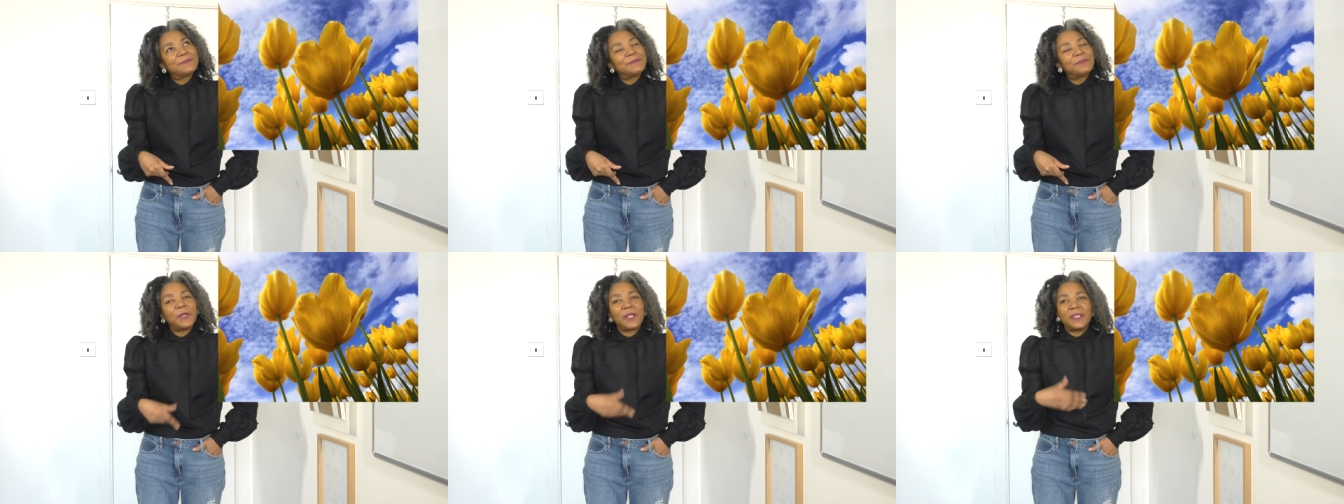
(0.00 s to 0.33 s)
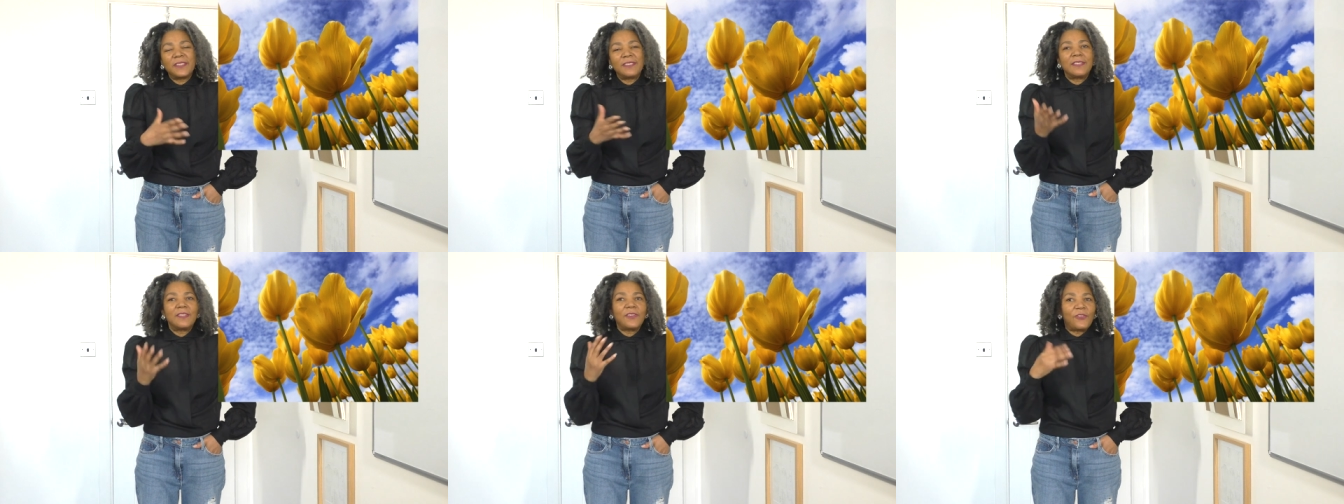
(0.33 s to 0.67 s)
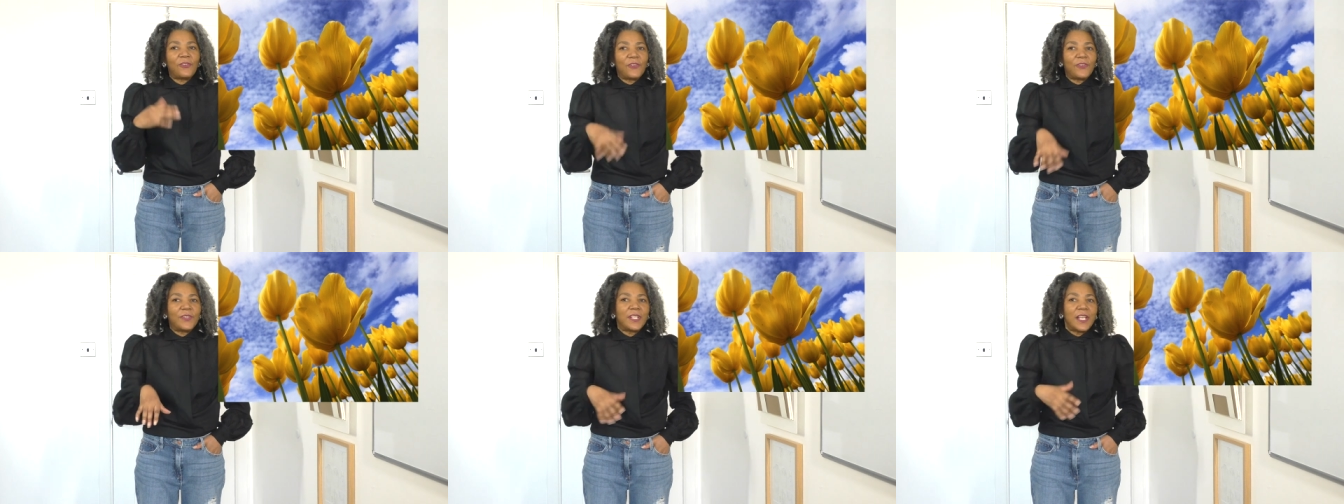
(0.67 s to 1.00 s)
Well, there
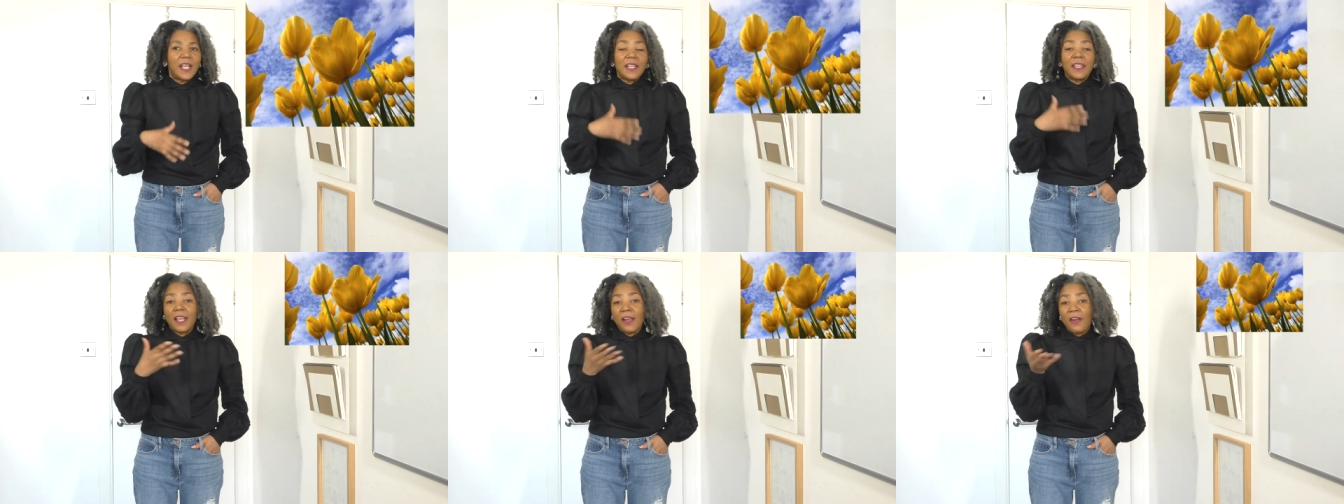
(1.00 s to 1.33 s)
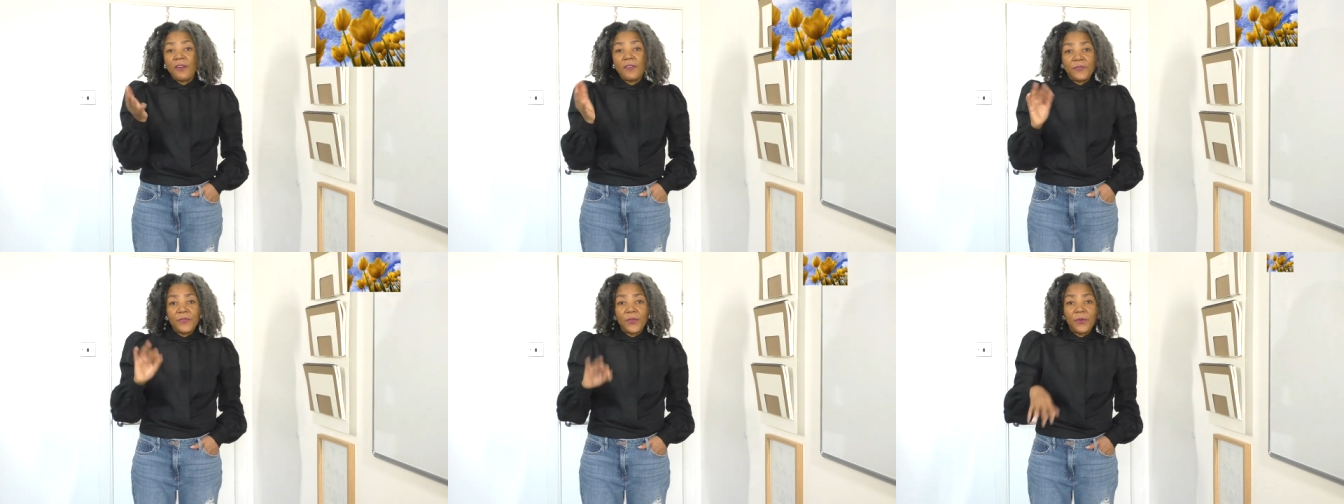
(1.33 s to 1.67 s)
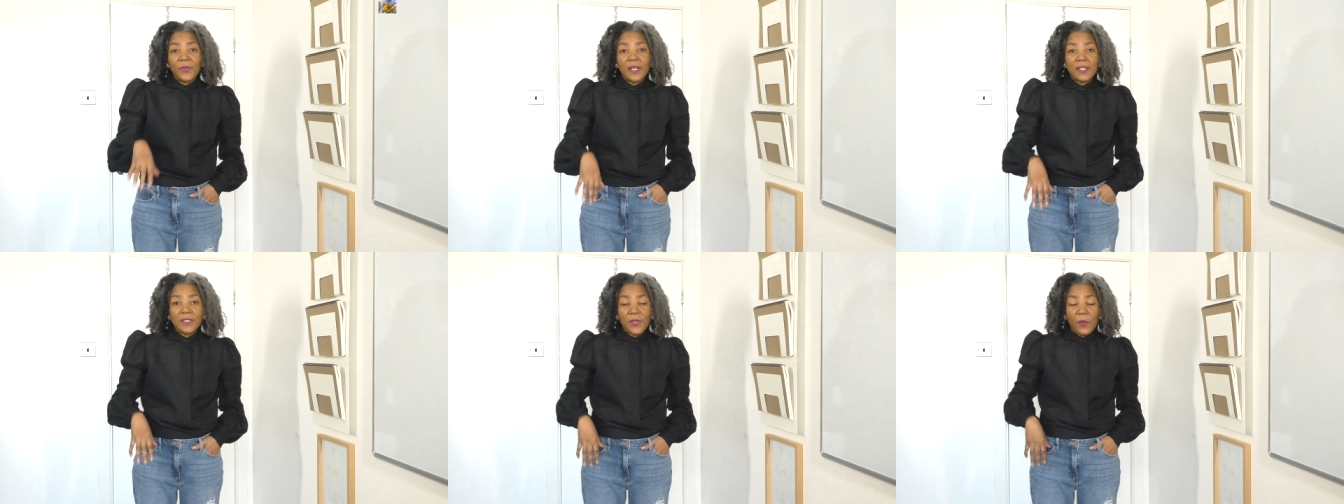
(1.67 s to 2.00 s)
are there are a few
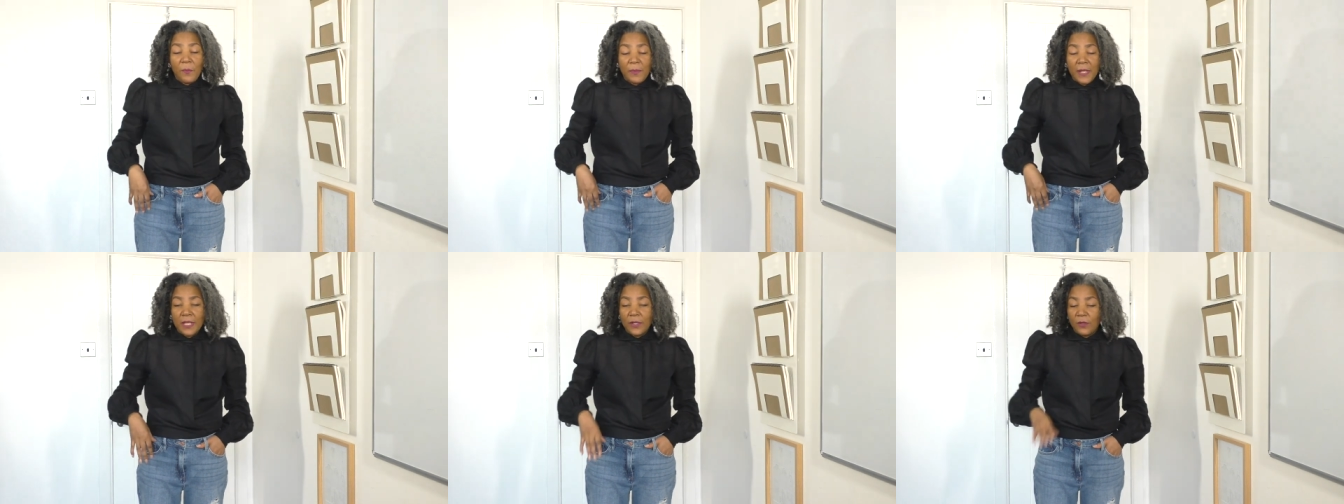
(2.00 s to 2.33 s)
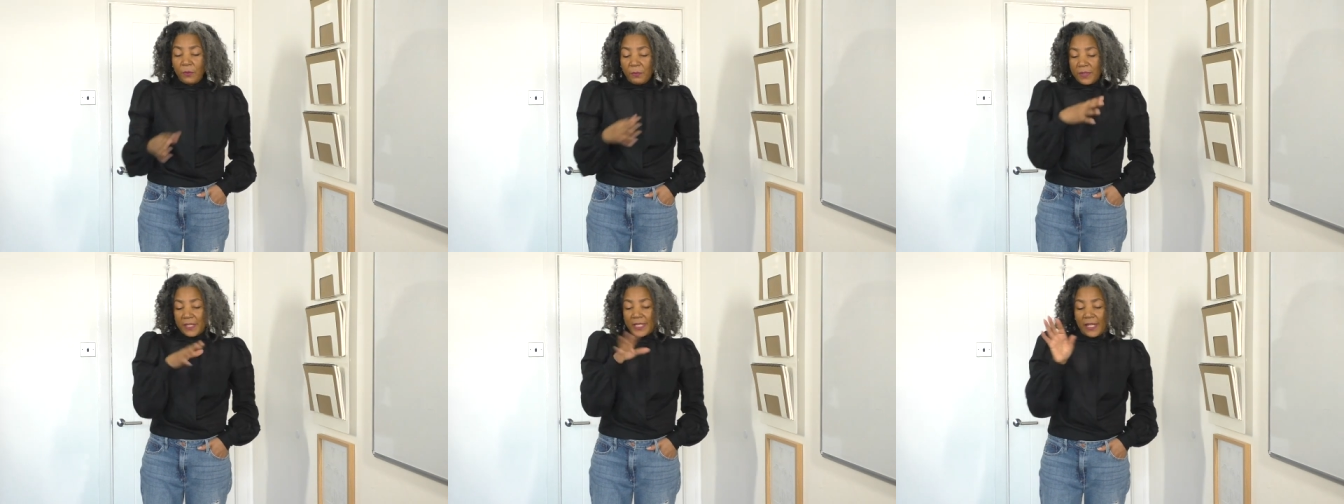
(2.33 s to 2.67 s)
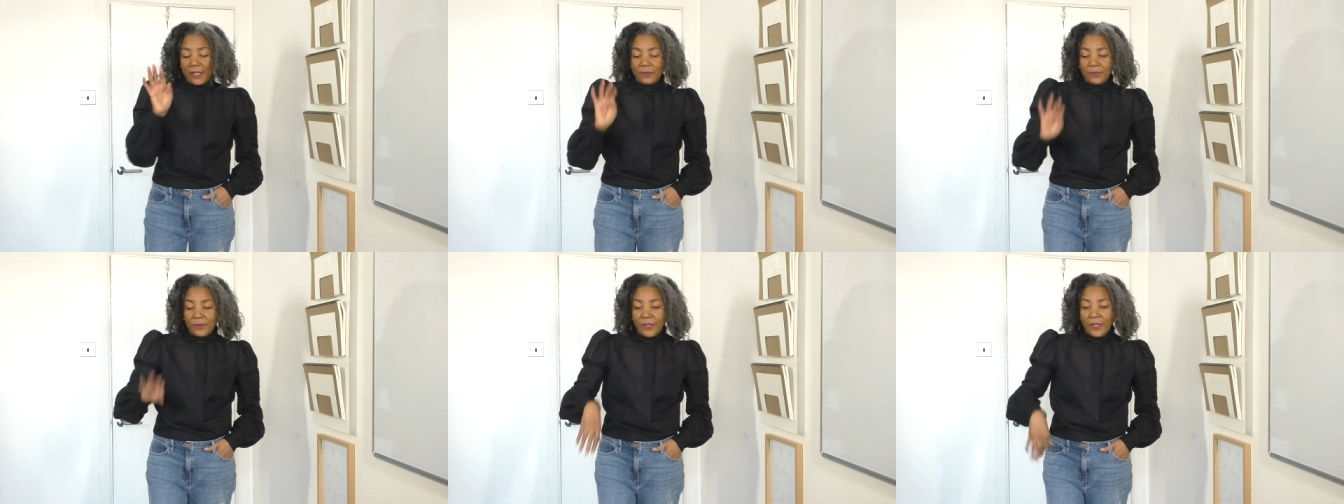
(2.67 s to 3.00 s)
that is opening up and
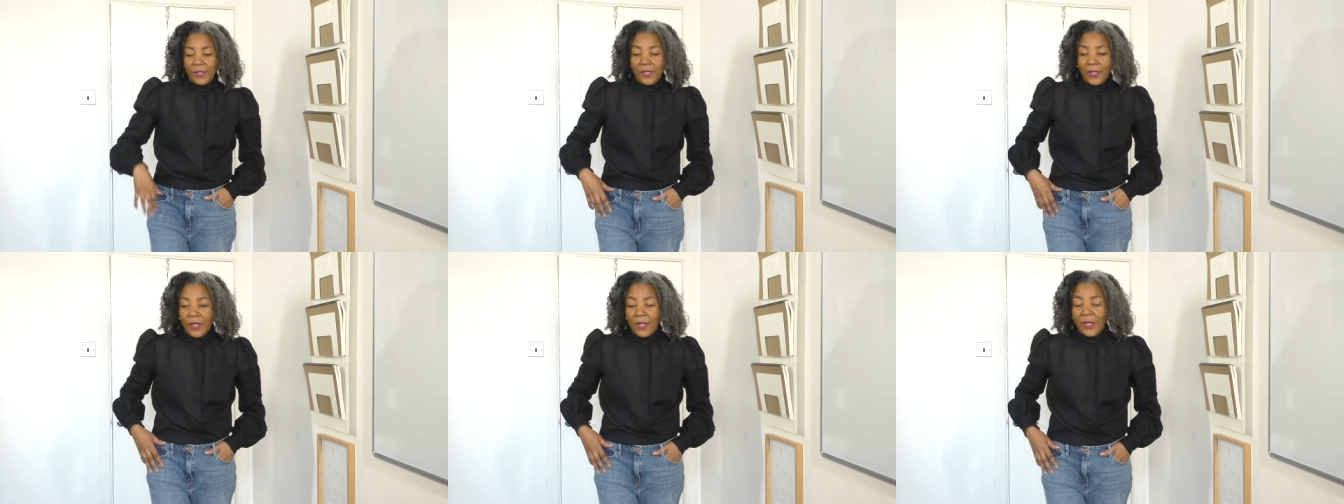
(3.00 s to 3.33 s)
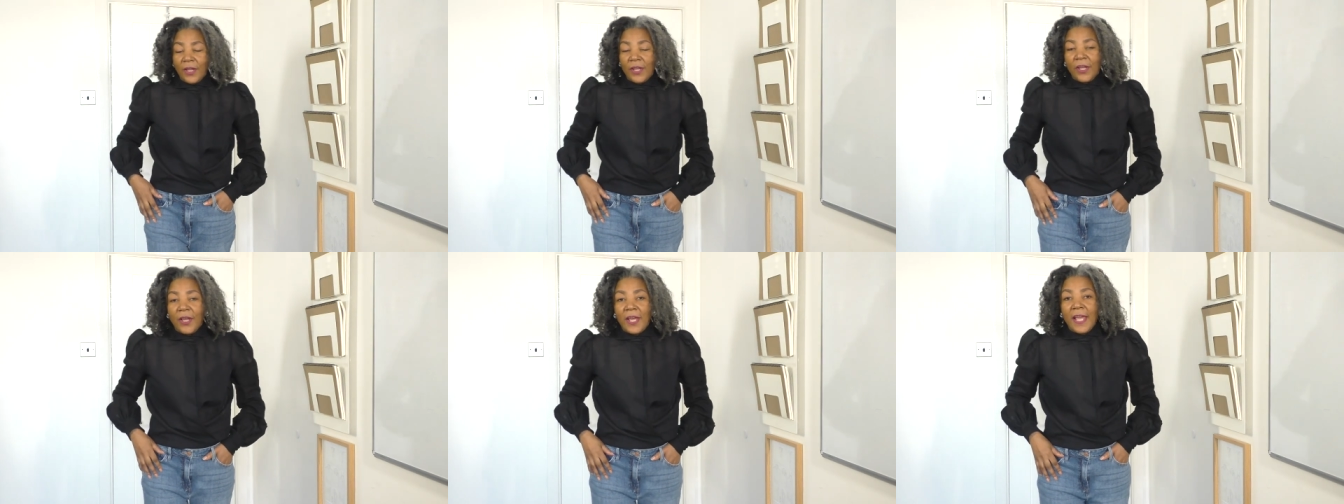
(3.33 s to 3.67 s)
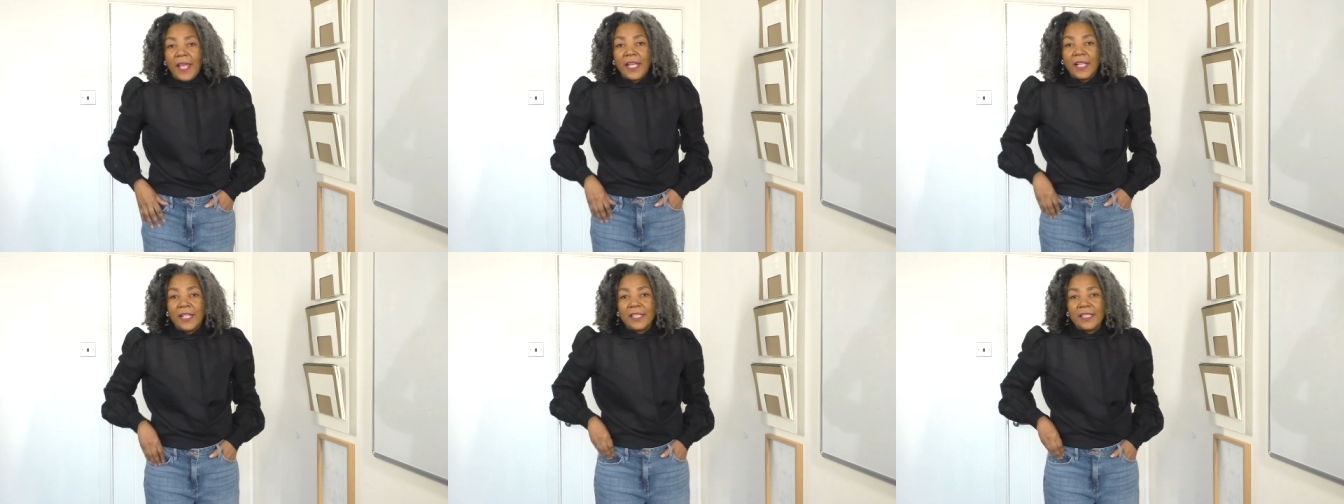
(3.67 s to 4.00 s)
down
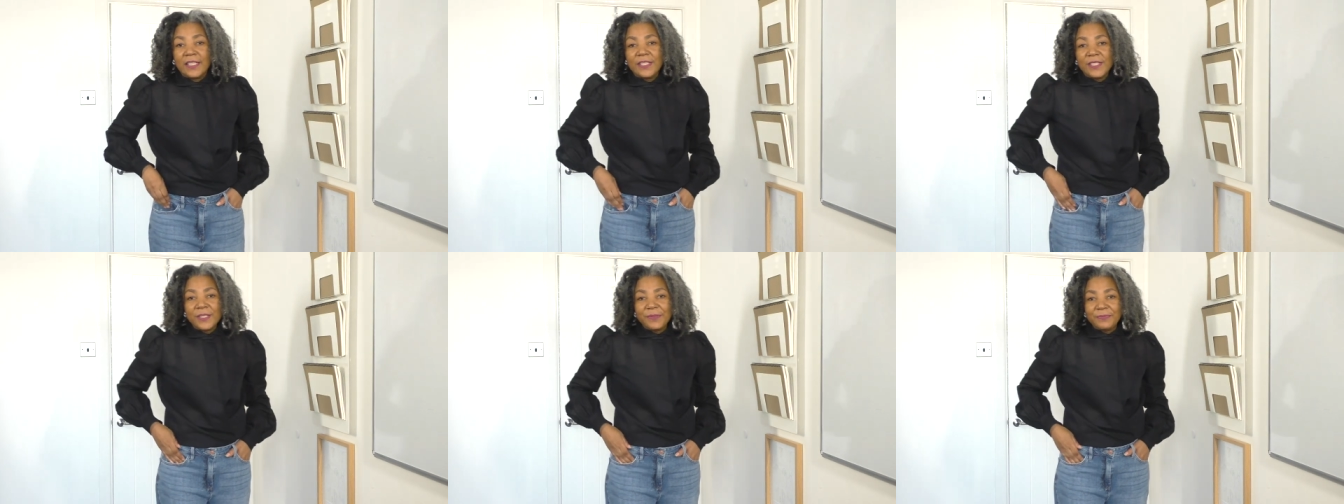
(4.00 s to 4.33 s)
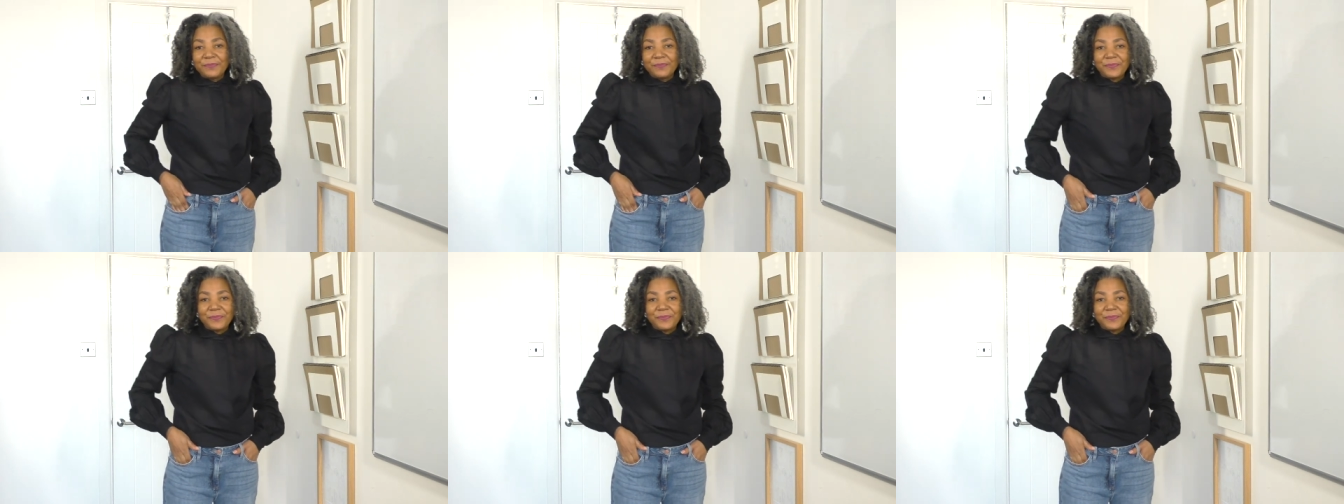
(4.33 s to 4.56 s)
England.